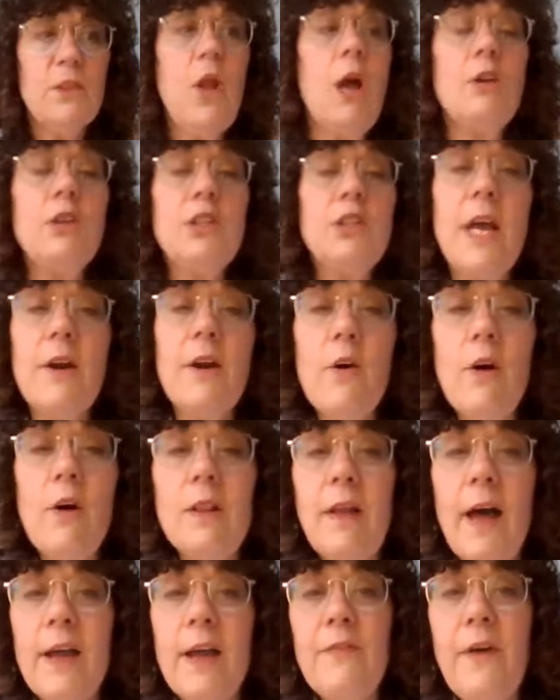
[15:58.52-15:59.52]
No, she had her
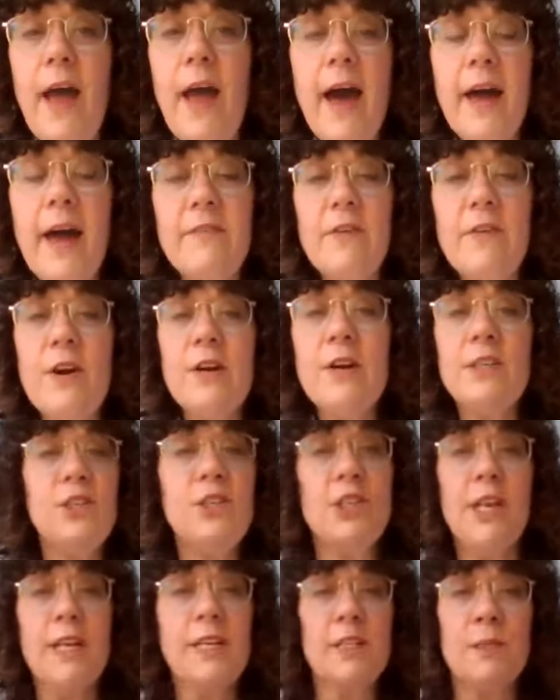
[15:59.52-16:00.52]
whole life ahead of her, and
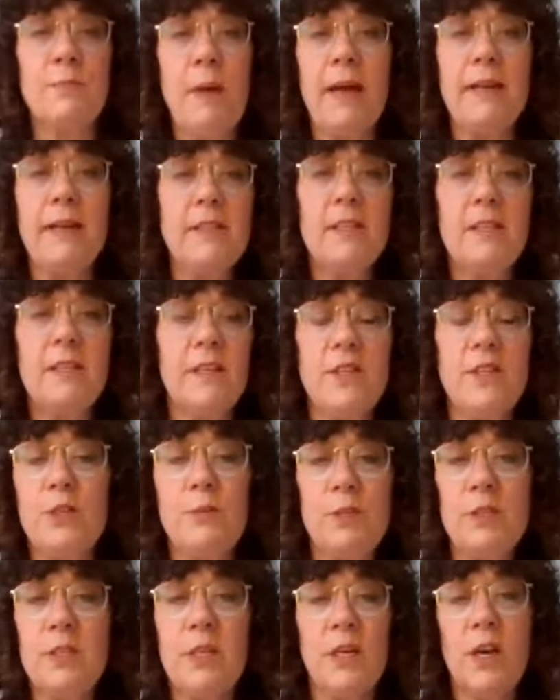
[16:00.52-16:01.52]
she expected that
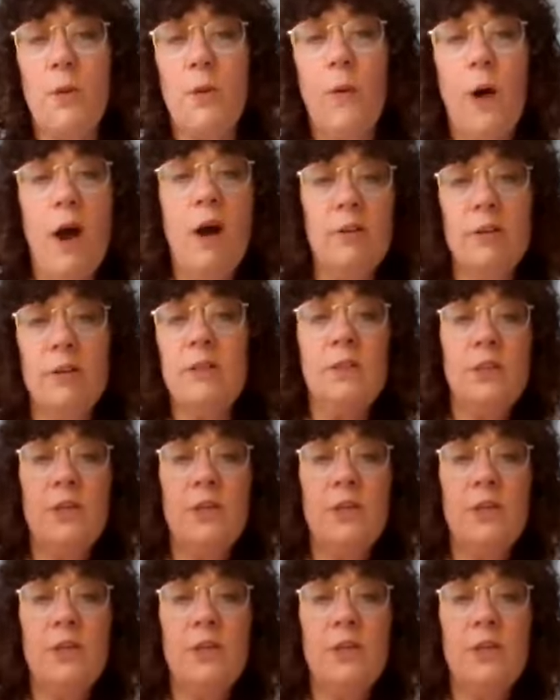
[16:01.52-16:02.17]
she was going to go out